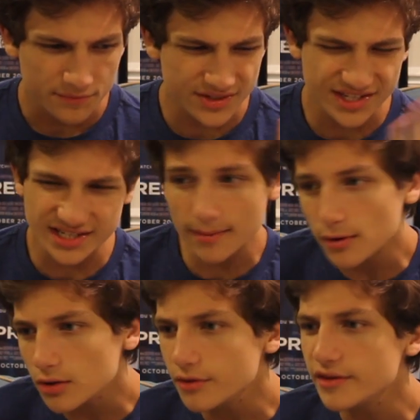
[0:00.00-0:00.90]

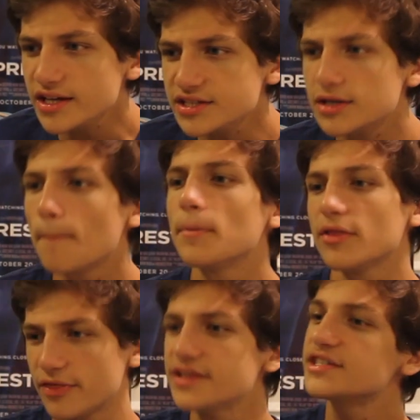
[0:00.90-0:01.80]
similar to this,
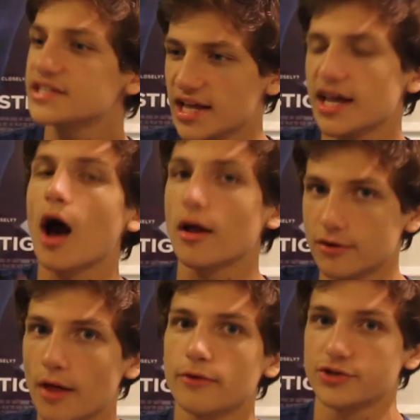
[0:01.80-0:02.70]
but this is like
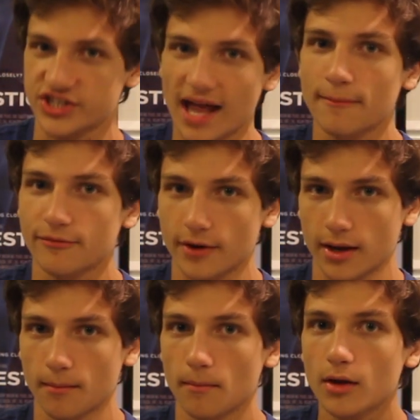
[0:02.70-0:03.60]
another step for
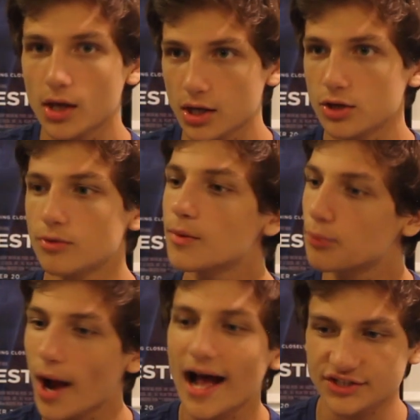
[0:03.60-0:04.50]
him. You know,
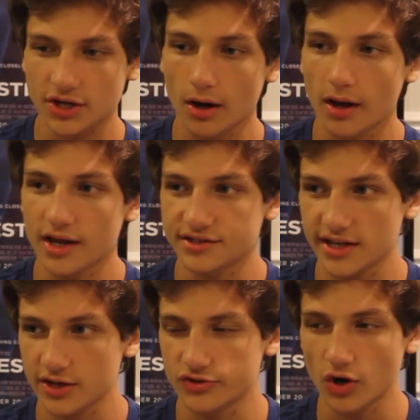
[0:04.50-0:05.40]
Nebraska is
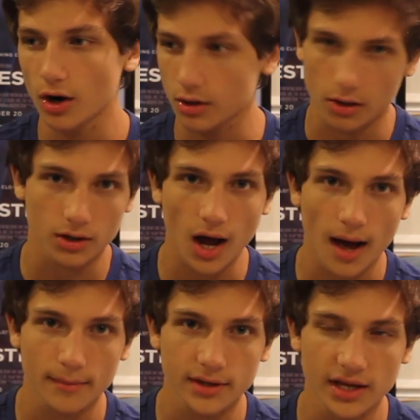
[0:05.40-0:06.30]
like a darker
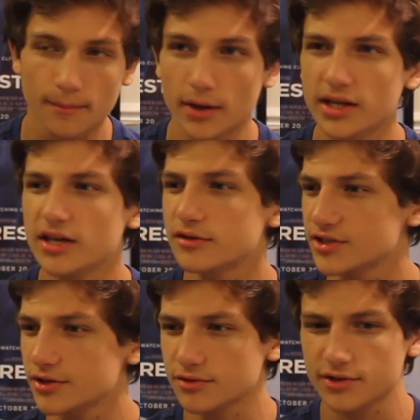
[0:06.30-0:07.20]
comedy, but he
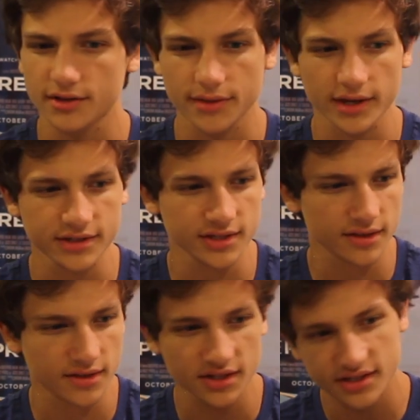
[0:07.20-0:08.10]
has also done things
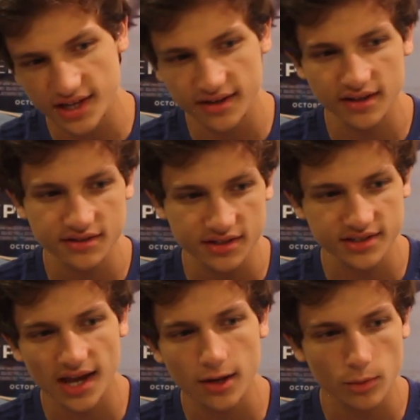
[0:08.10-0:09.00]
like The Descendants and
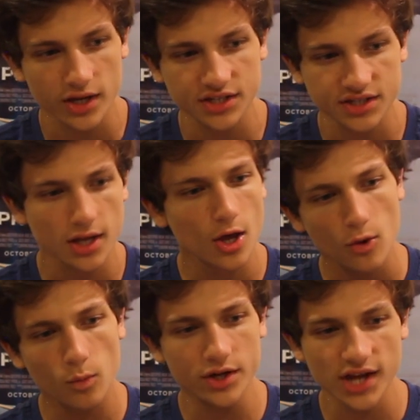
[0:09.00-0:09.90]
Sideways,
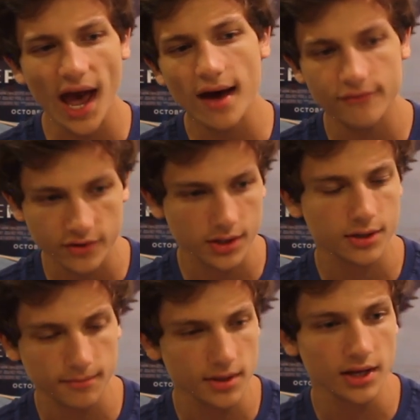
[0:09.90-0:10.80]
which have
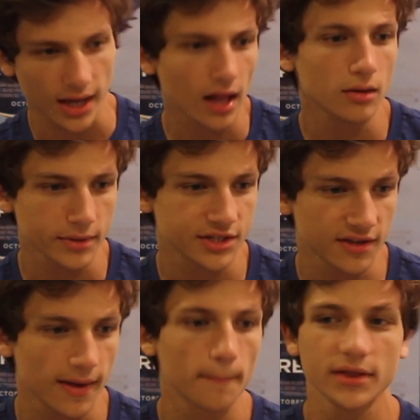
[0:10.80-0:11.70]
comedic elements
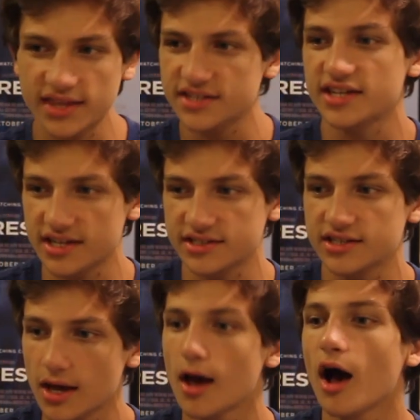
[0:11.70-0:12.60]
to them, but this
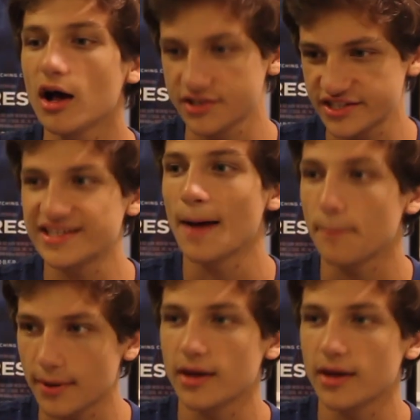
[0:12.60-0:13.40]
is a step